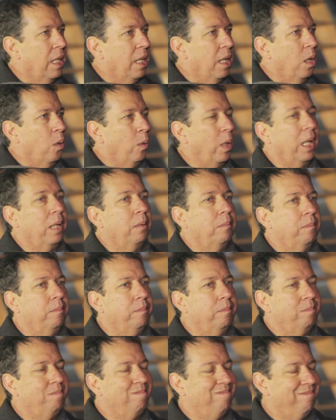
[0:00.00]

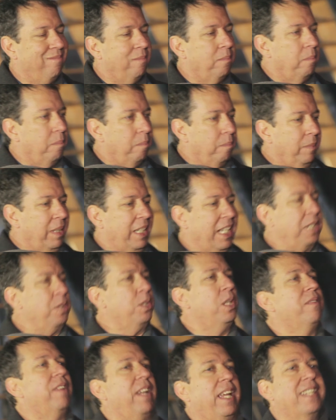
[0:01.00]
Well, can you
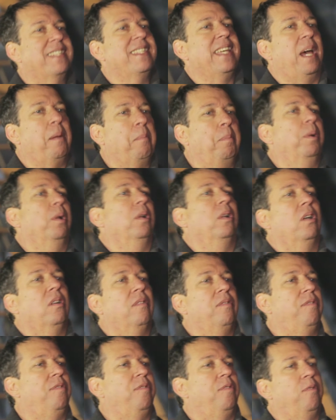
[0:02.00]
give an example of,